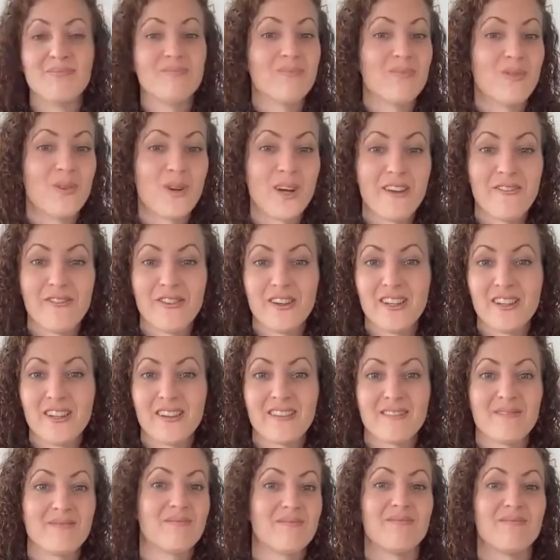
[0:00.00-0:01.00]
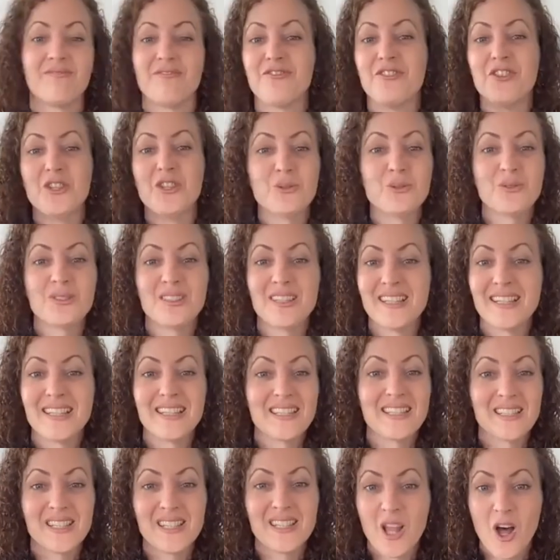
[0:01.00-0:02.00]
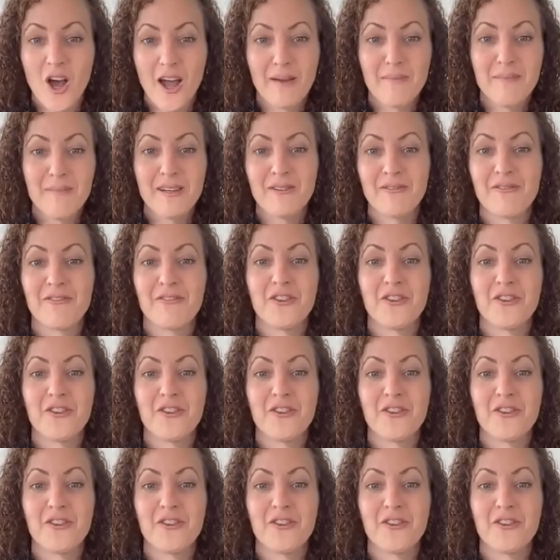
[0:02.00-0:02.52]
whatever feels in alignment